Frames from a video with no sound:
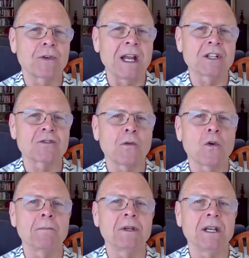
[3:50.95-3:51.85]

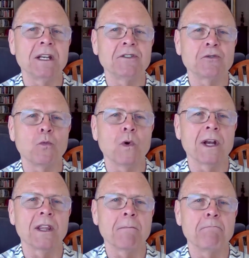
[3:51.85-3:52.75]
transformed it into
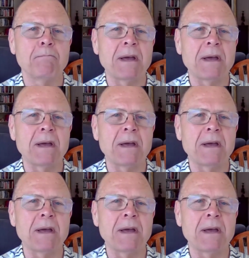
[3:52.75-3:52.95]
one of the